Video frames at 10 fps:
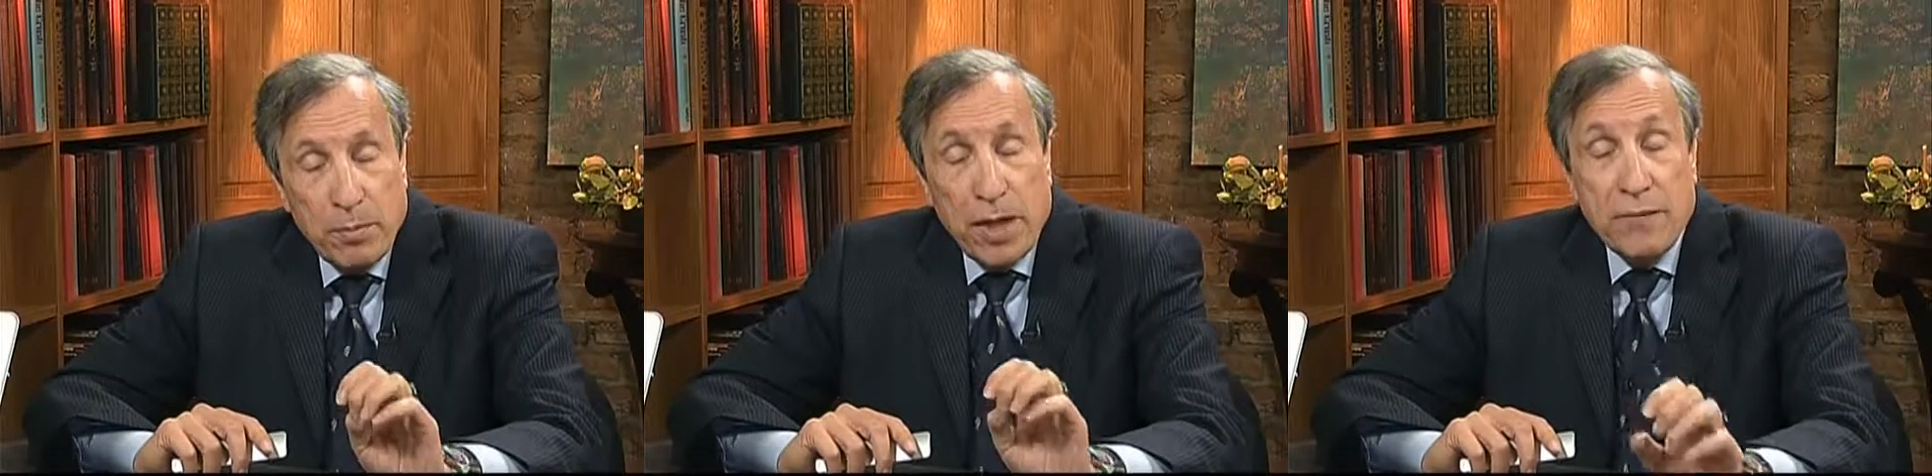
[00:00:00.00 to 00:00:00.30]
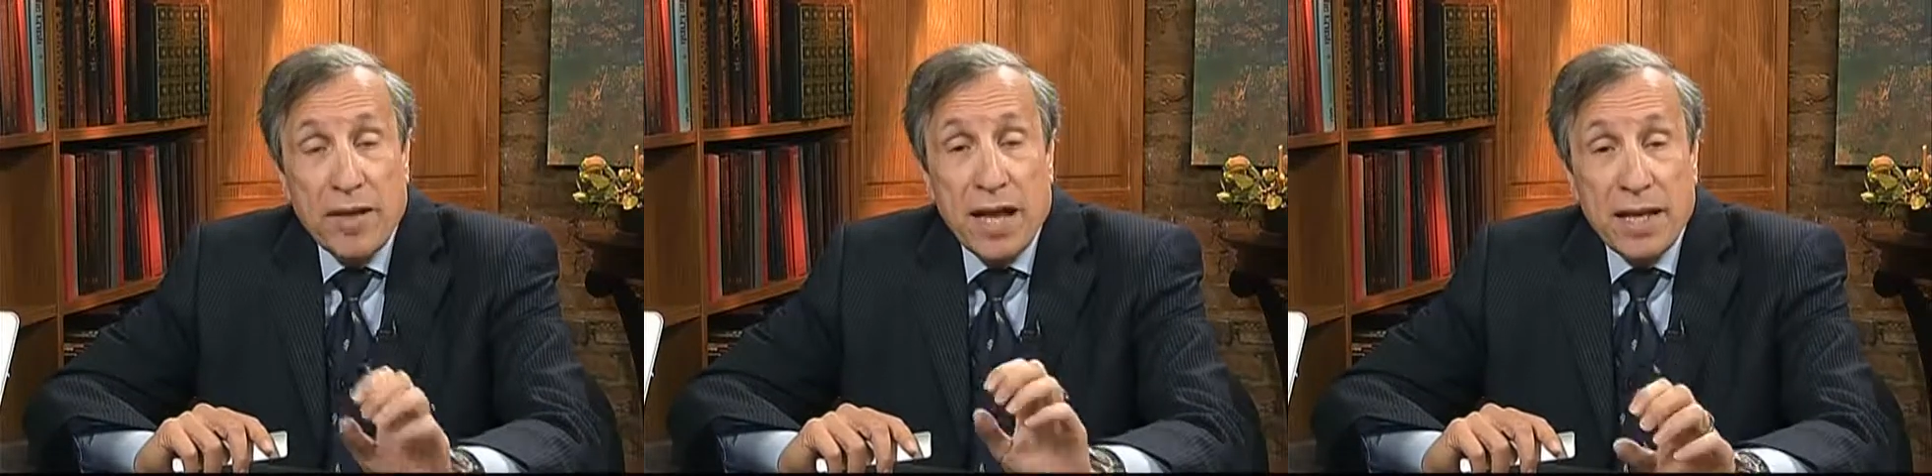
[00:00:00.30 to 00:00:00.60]
but
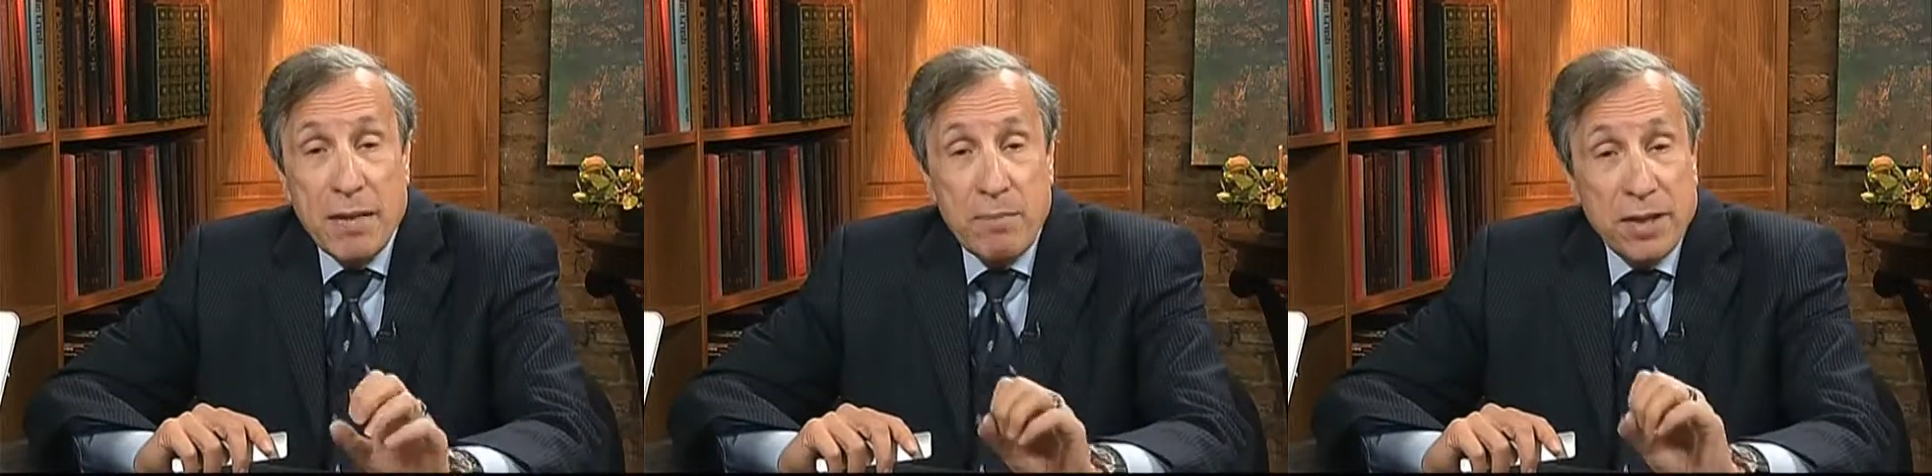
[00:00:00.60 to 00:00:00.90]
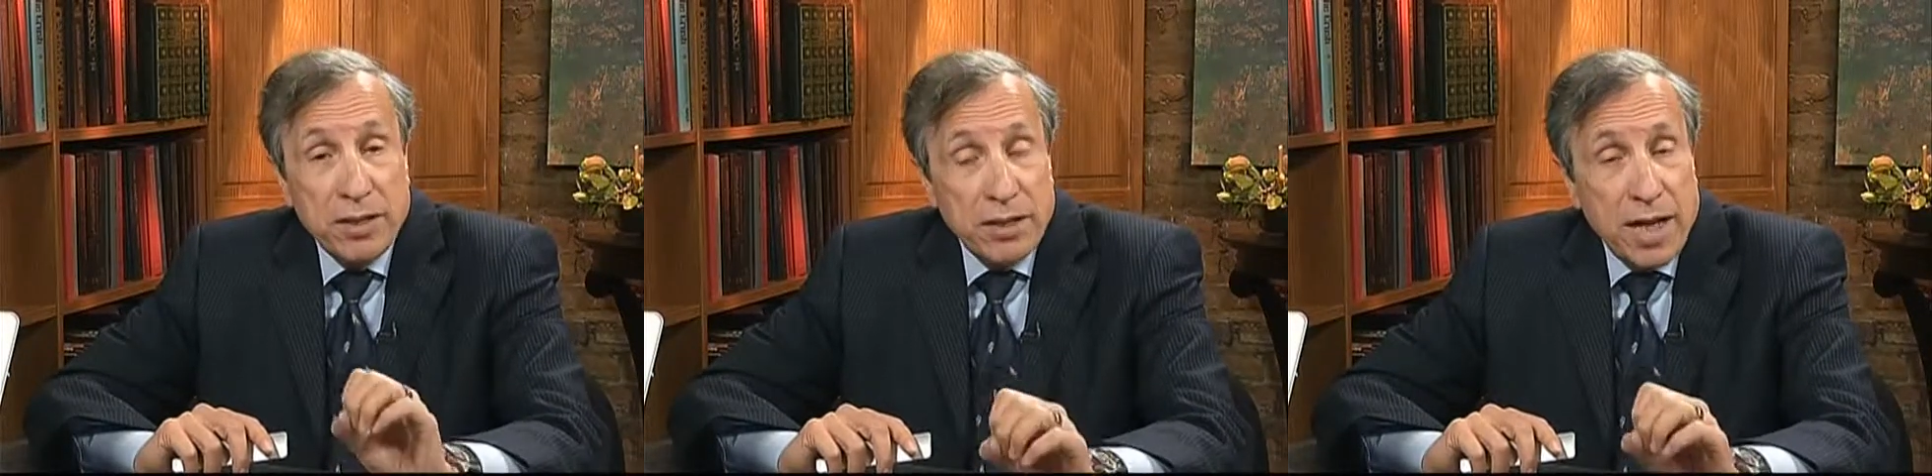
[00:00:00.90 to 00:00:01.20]
have not yet
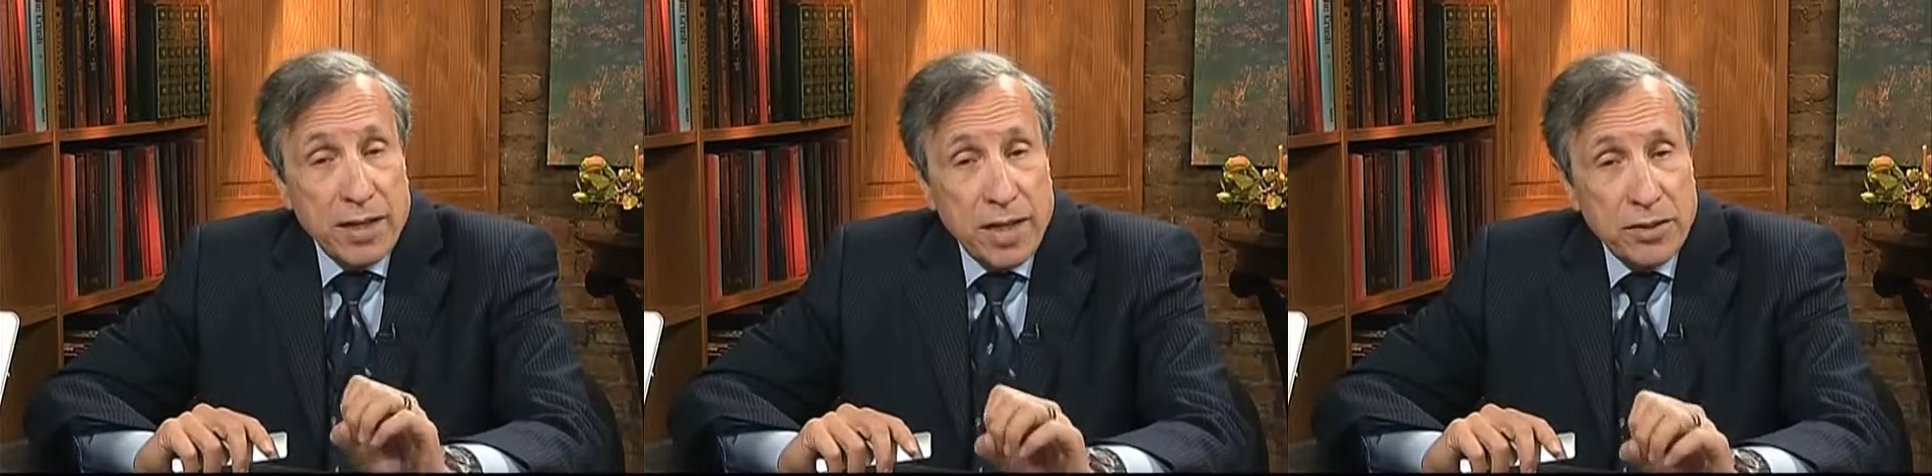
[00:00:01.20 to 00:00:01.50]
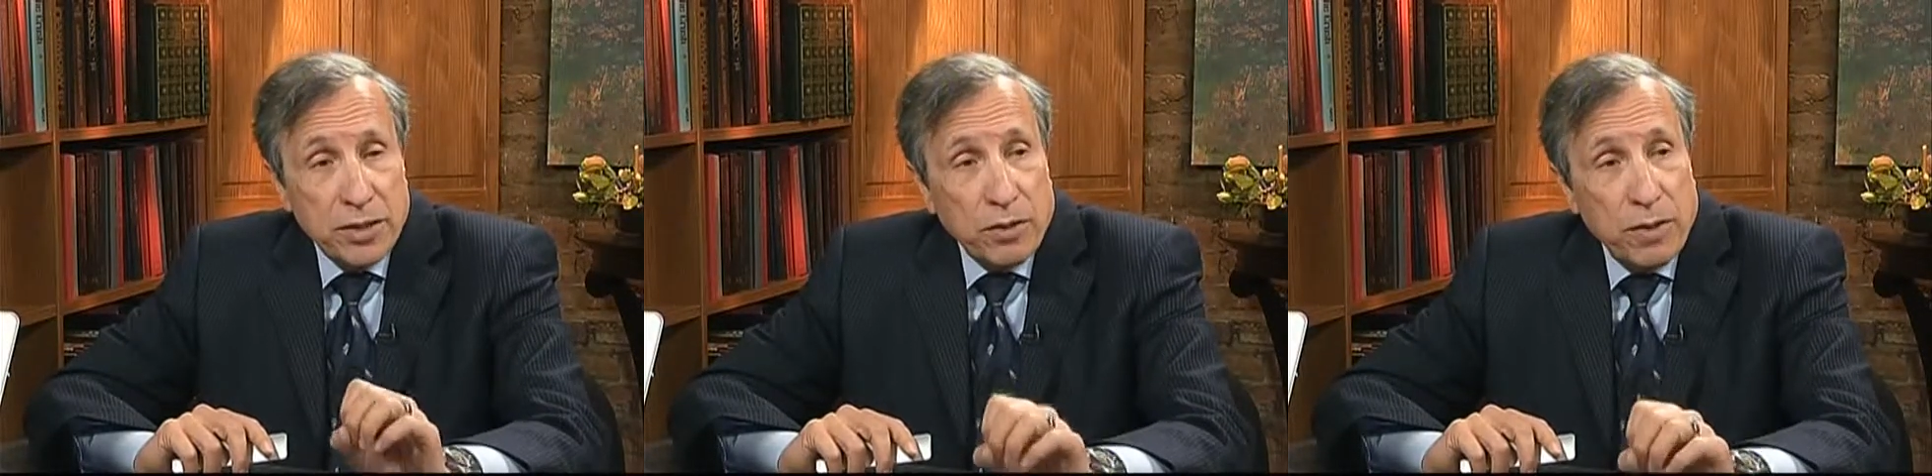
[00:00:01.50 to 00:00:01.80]
met the diagnostic